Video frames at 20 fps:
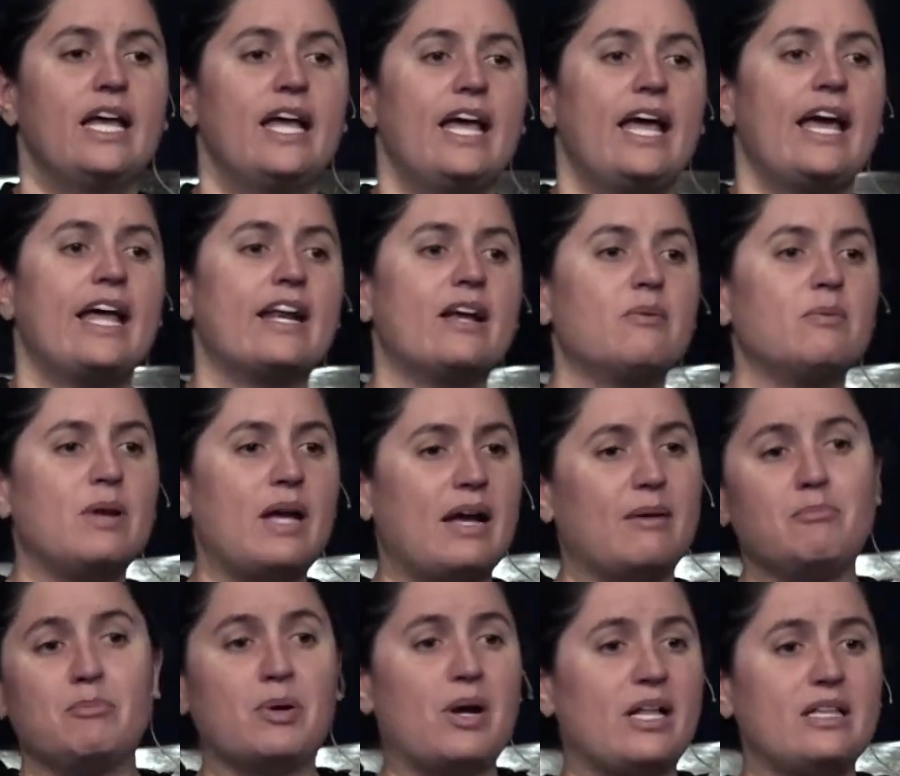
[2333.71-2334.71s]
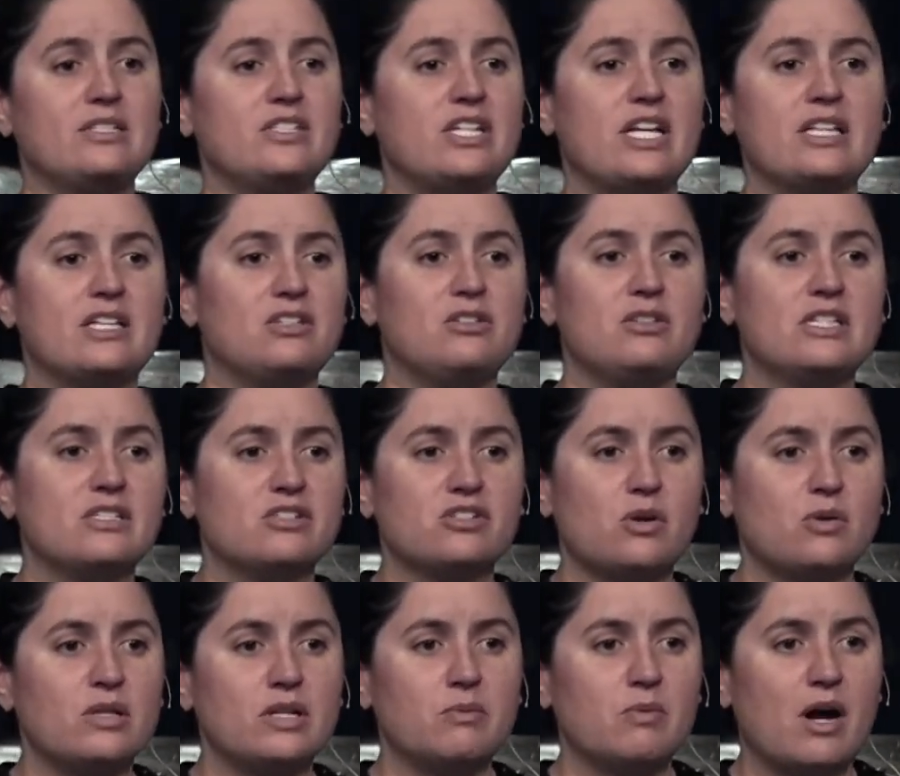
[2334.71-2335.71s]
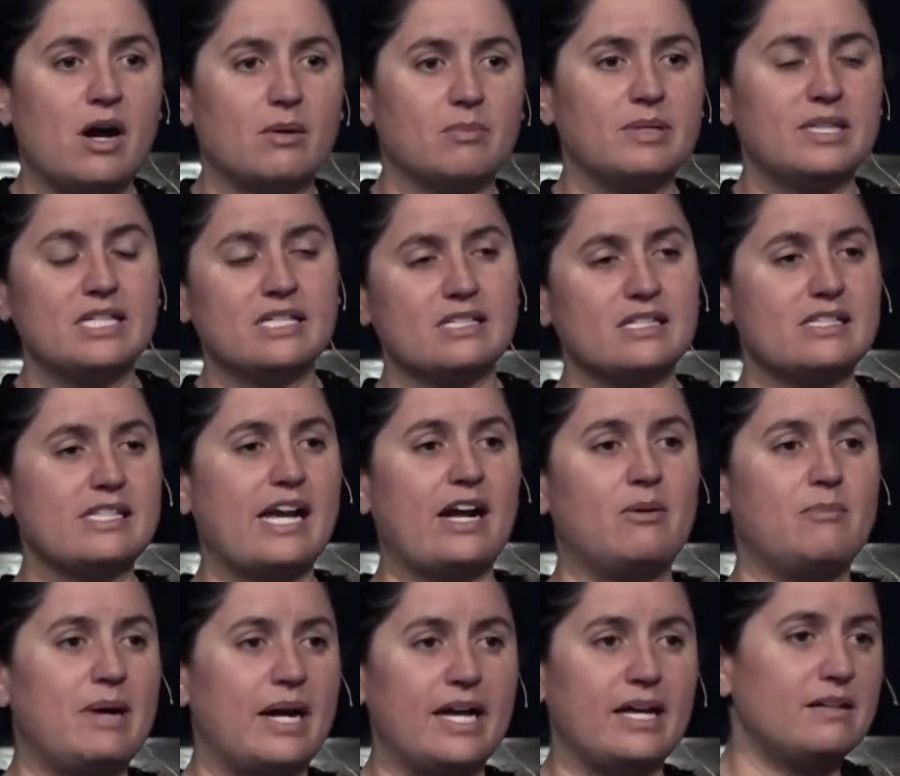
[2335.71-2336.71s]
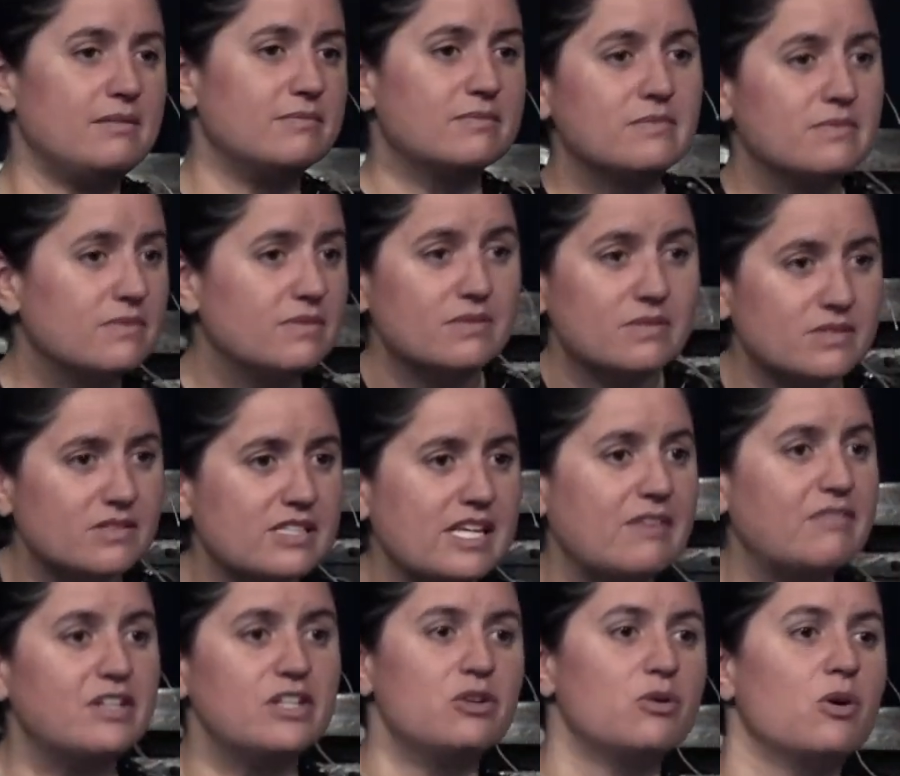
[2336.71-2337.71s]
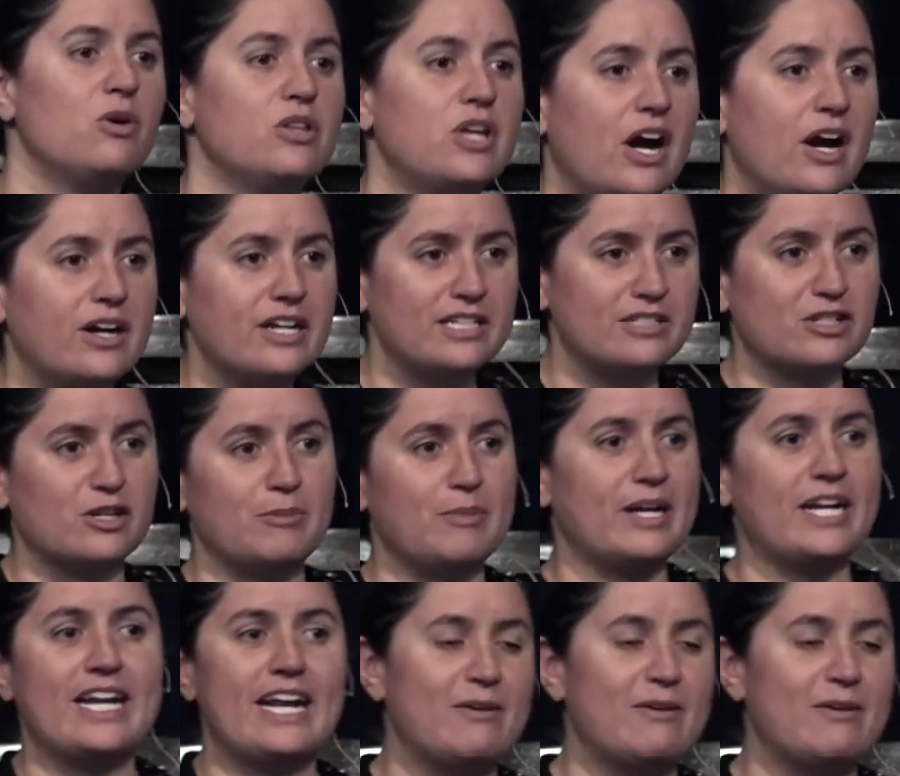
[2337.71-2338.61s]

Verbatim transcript: And I am probably telling you this totally wrong, but this is how my seven year old heart interpreted it.